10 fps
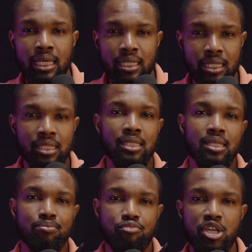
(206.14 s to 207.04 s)

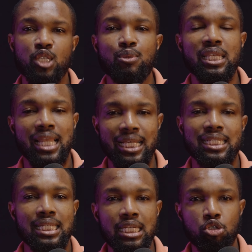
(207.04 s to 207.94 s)
This brings me
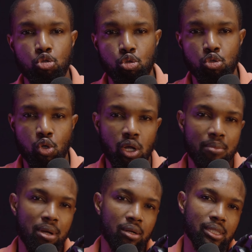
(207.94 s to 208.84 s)
nicely to talk
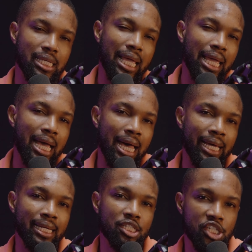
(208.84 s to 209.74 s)
about
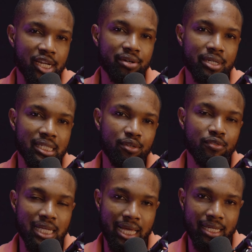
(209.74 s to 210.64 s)
AI generative
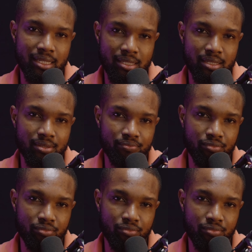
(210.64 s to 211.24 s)
text.